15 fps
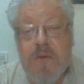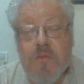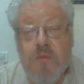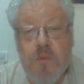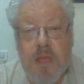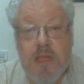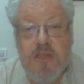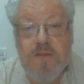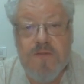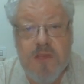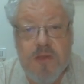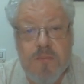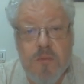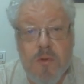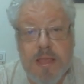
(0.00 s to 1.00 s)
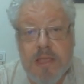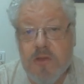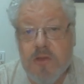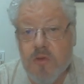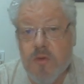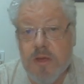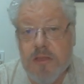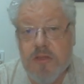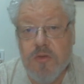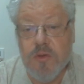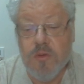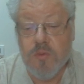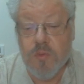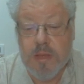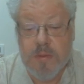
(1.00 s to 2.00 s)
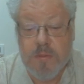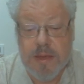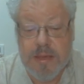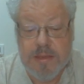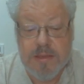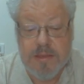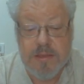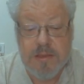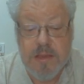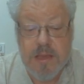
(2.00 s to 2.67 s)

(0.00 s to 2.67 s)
which viewpoint you're going to agree with.